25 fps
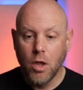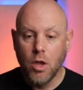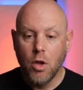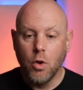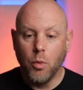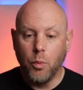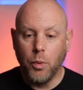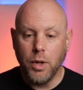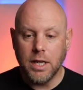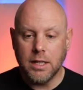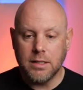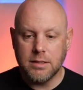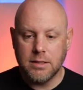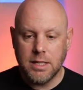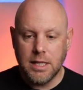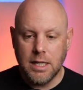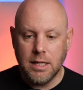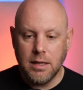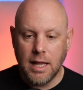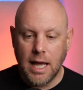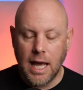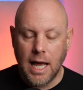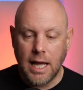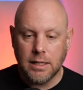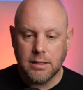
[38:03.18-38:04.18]
We can see
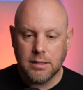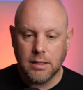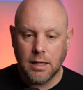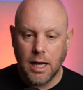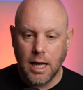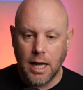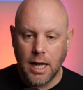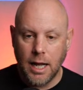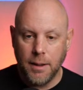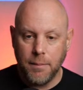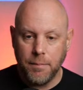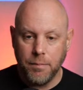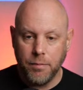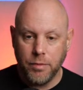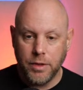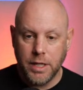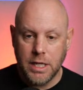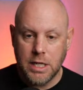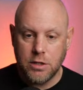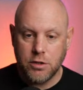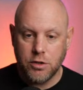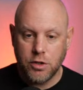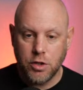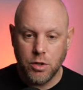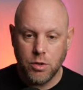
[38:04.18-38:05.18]
that
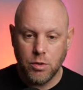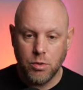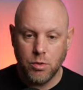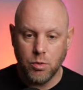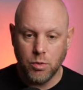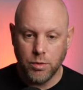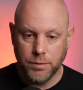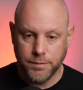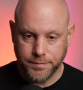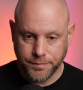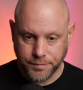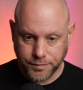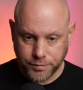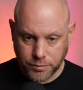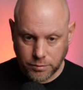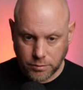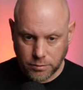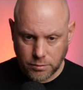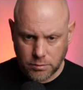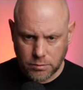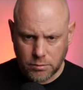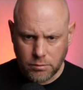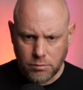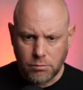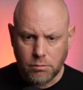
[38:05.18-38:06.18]
these 2
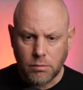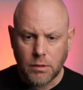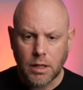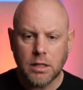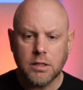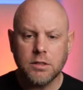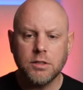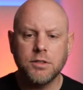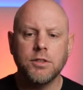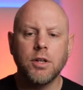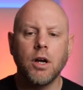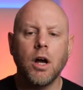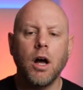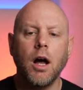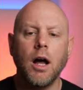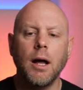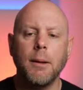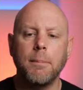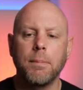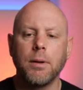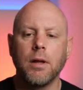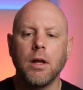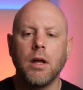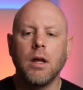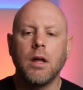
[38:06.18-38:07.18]

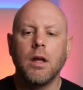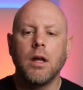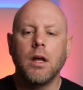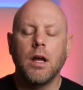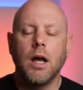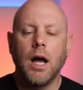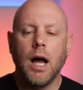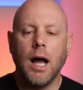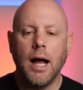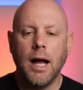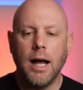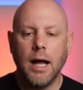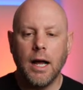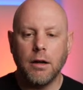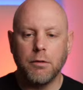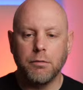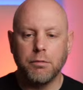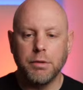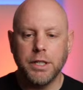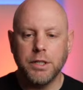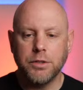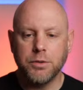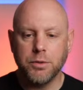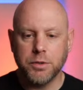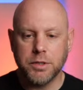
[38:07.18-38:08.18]
top
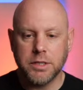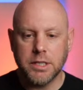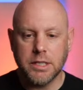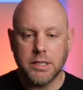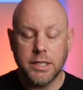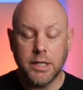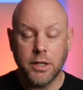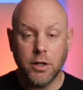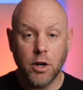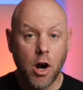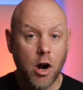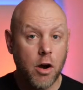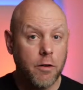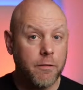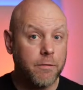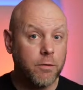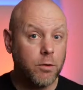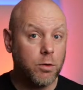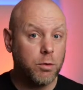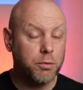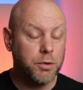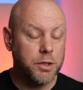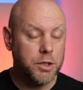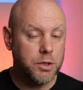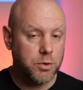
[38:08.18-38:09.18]
resources here are
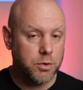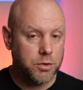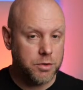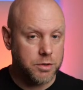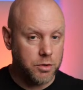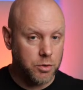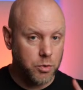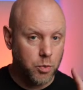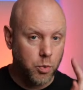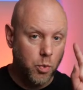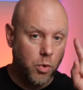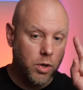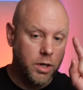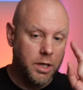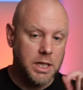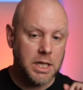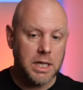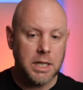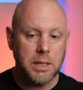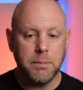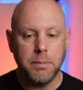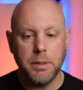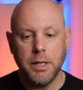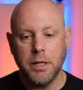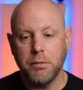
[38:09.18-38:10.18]
full resources, 1
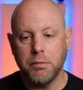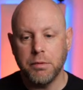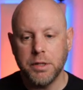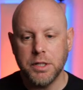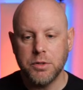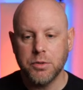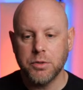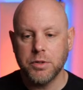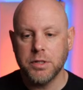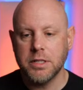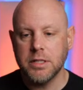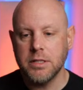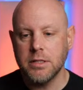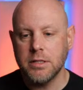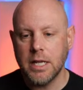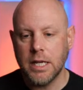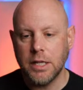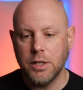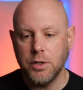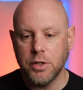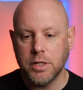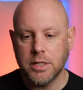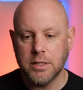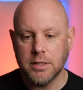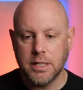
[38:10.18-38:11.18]
EP resources,
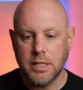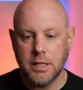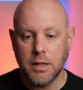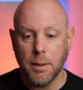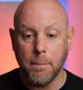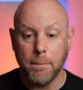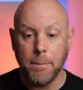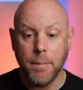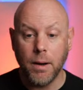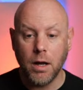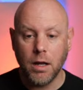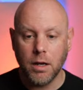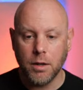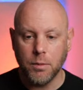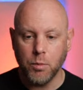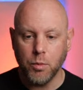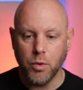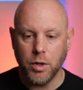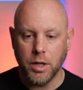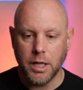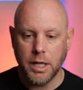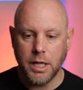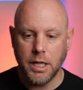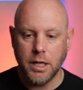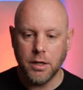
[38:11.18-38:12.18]
and you can see the bottom
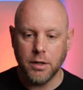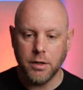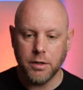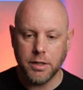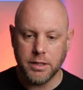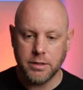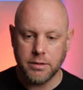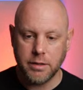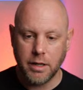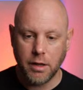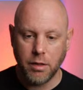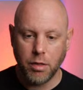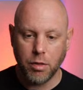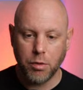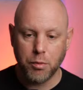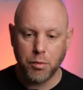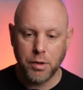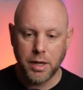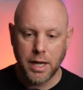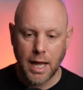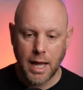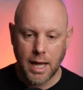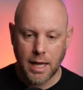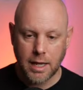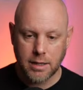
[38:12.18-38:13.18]
one here is a
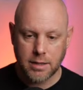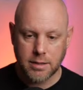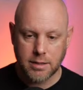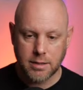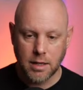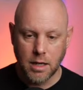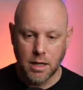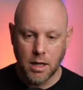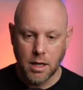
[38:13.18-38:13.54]
3 hex.